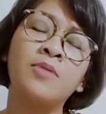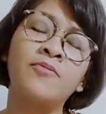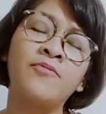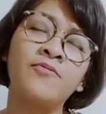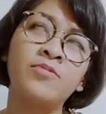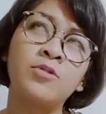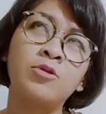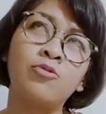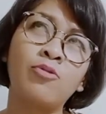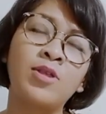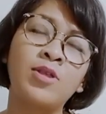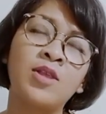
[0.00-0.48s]

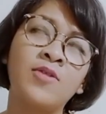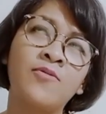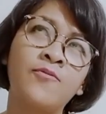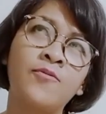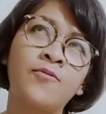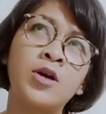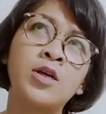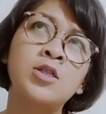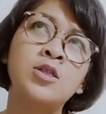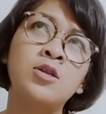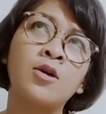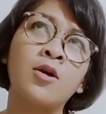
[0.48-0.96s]

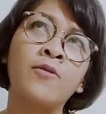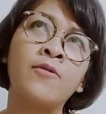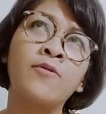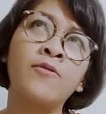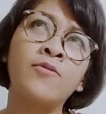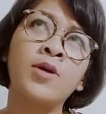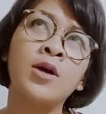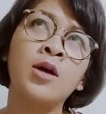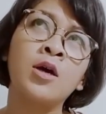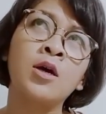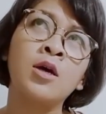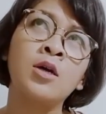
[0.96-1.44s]
21st of
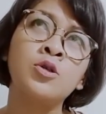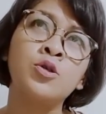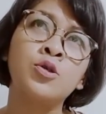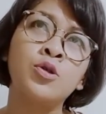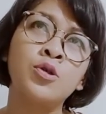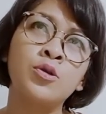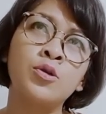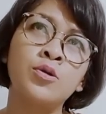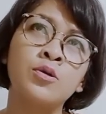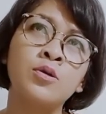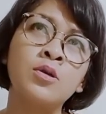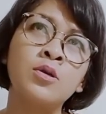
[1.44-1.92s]

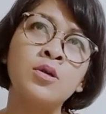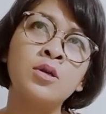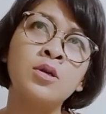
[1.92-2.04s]
June.